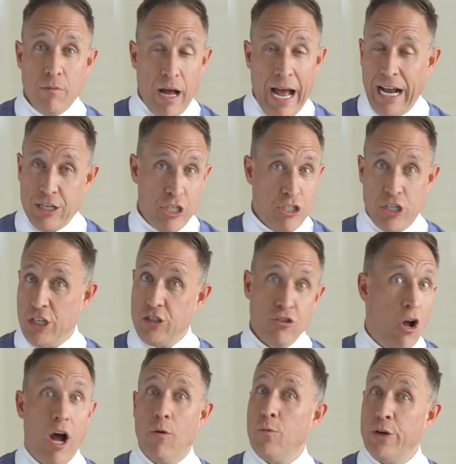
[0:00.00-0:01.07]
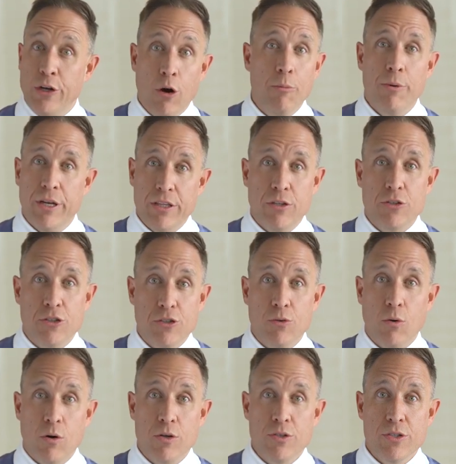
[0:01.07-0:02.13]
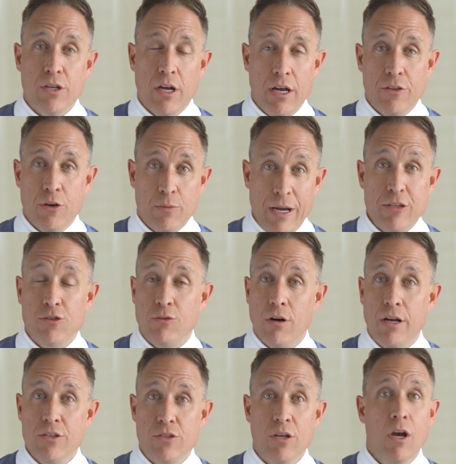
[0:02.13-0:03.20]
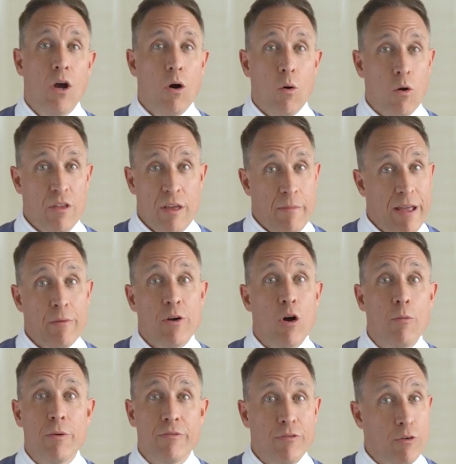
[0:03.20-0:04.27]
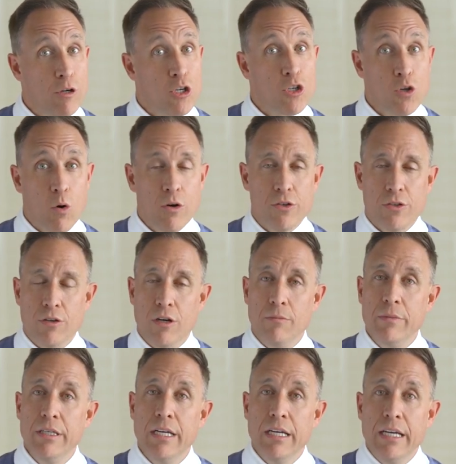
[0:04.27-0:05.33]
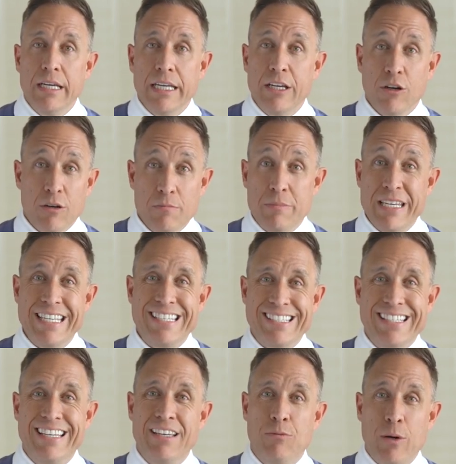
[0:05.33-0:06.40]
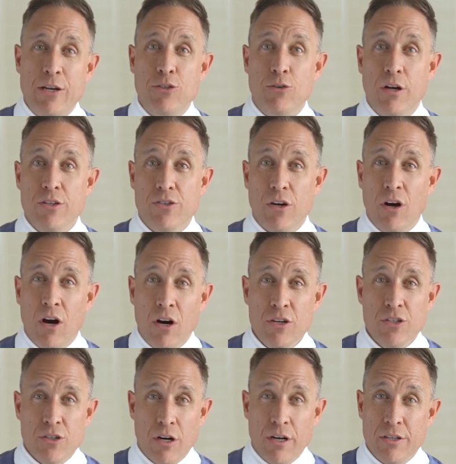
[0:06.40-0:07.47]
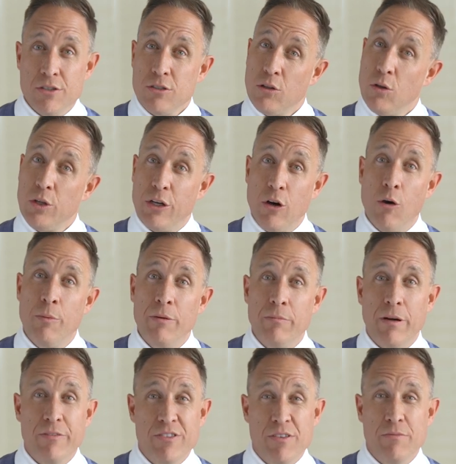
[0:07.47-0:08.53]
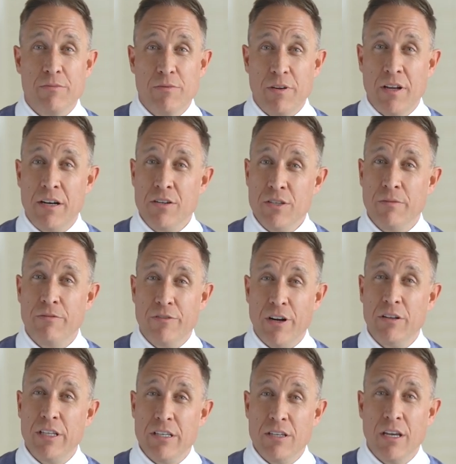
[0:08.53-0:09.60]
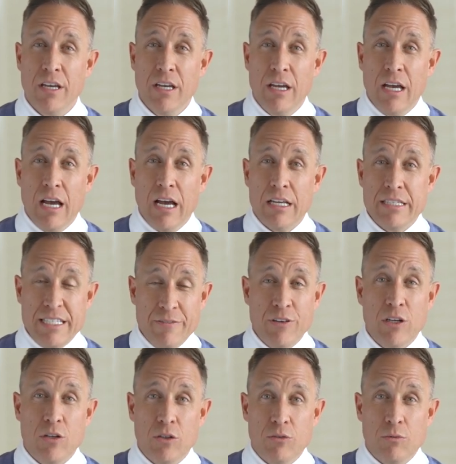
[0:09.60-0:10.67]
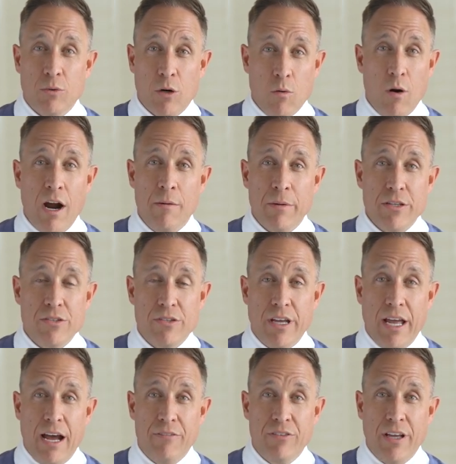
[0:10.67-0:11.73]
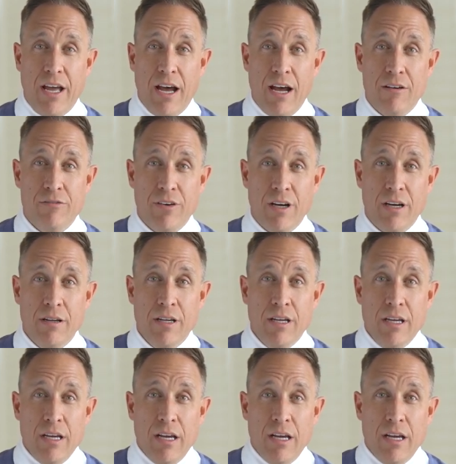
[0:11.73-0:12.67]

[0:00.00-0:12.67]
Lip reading: actually just not reopening their stores, their restaurants, or they may reopen for a short term. Here in BC, restaurants are starting to slowly open, but under some fairly difficult requirements. They have to have